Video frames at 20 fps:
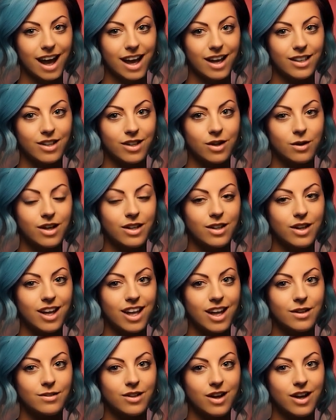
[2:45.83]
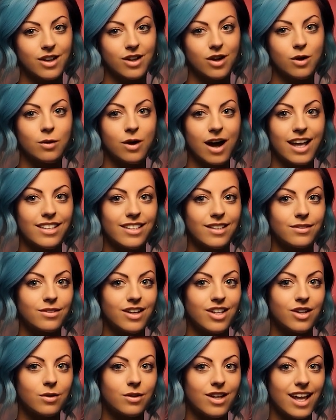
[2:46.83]
a student looking for a new way to
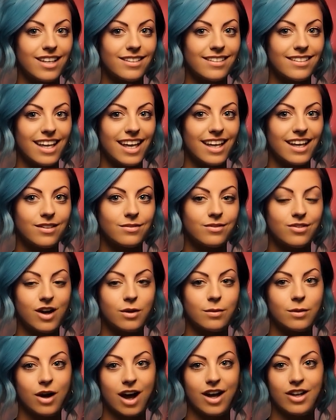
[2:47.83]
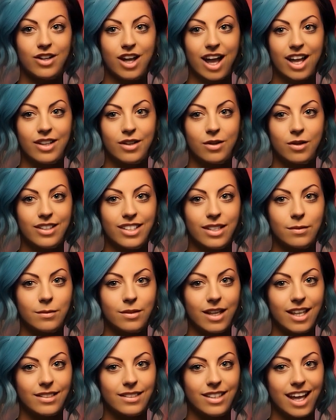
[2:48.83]
visualize data for a project, or
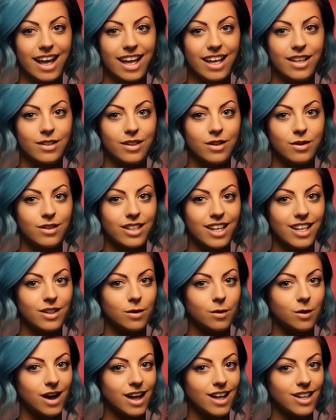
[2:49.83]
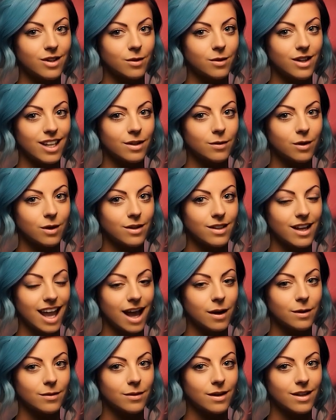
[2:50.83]
simply a tech enthusiast wanting to explore the
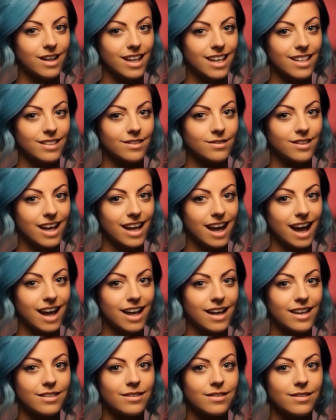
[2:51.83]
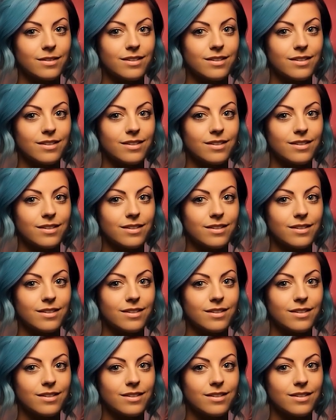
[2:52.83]
capabilities of AI,